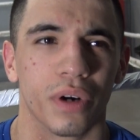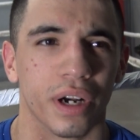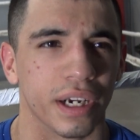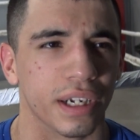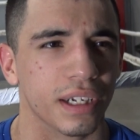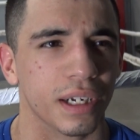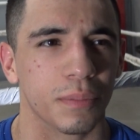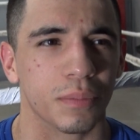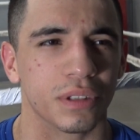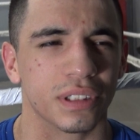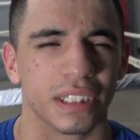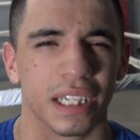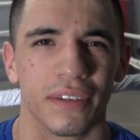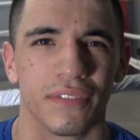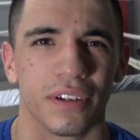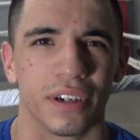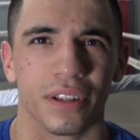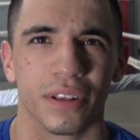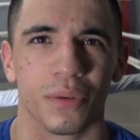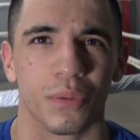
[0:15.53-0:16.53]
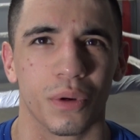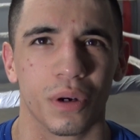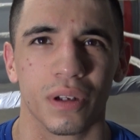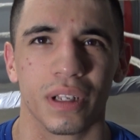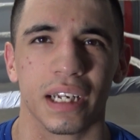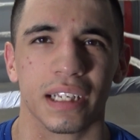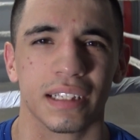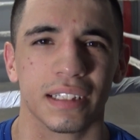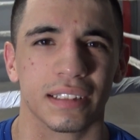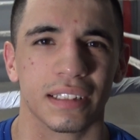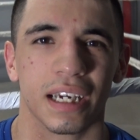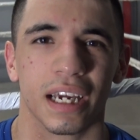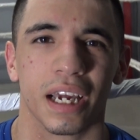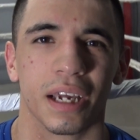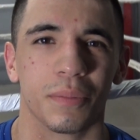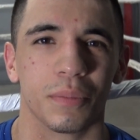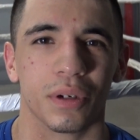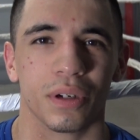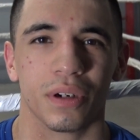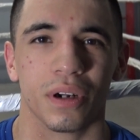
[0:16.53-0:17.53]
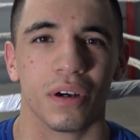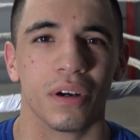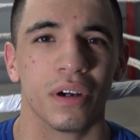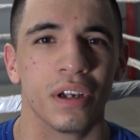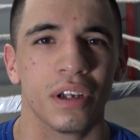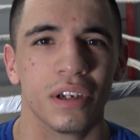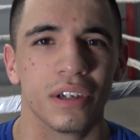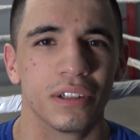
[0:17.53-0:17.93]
ranked number 7 in the world at the time,